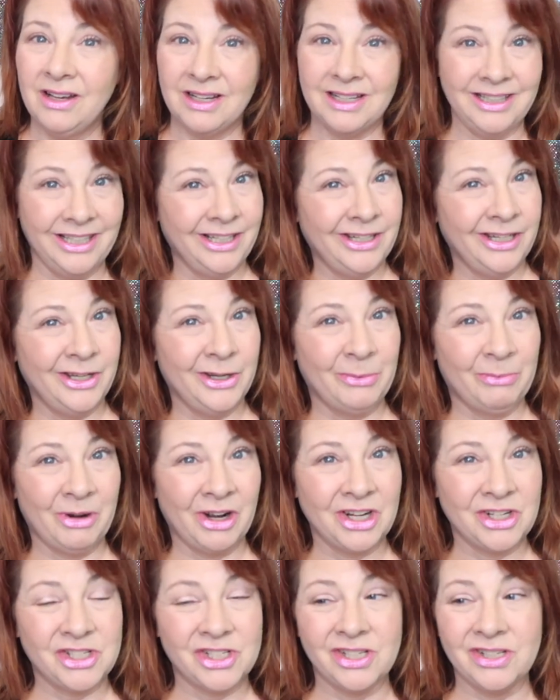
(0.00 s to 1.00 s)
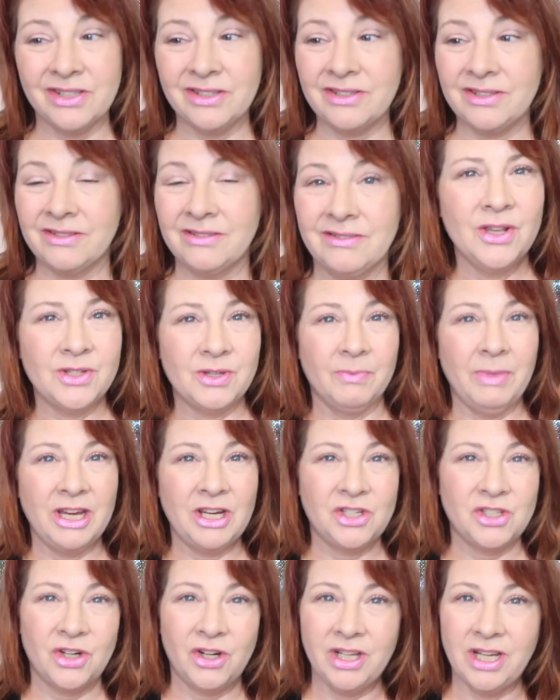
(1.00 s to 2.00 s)
cleaning your brushes. So
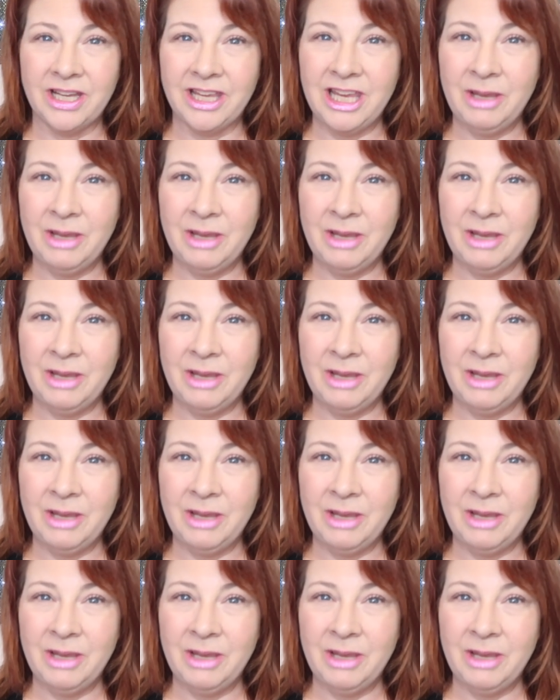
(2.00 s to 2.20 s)
make sure you